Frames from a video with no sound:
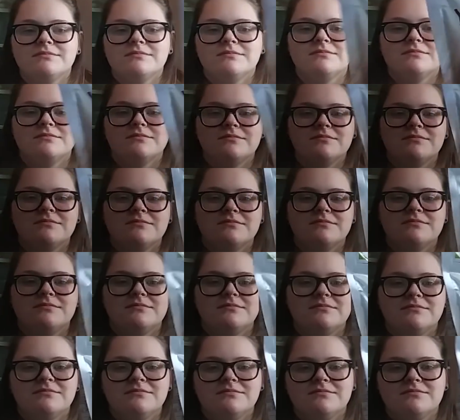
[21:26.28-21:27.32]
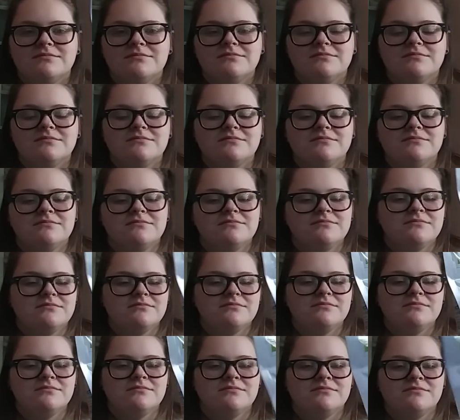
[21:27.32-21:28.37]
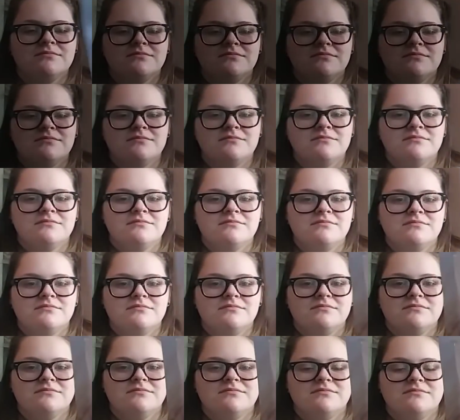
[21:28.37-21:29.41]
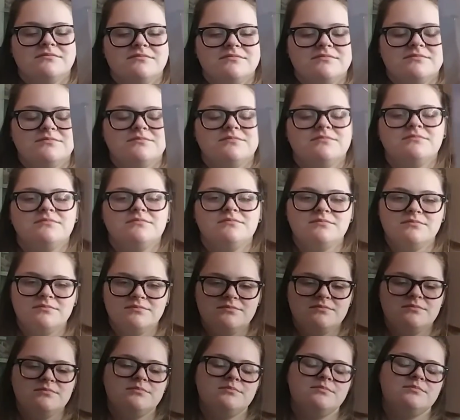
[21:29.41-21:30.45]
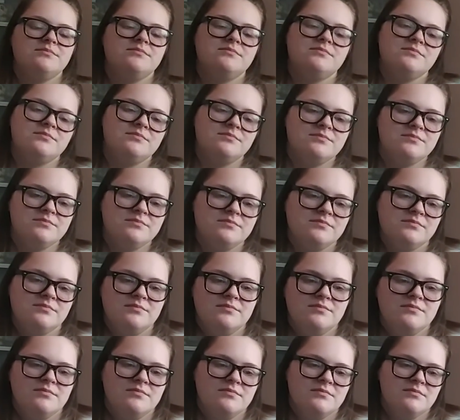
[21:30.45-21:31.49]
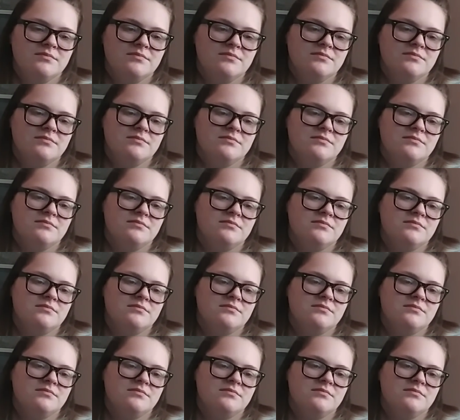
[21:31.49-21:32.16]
The person shown says nothing.